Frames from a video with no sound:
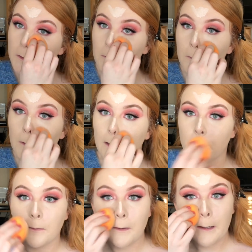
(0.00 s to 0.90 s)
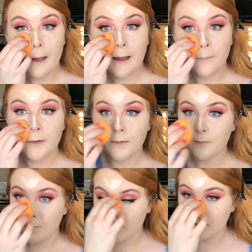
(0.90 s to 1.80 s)
So I'm quite happy
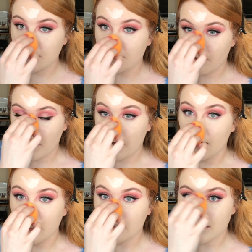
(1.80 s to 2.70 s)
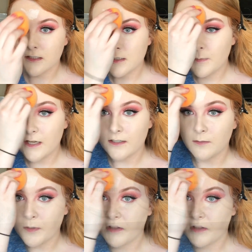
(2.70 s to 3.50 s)
with that, spending a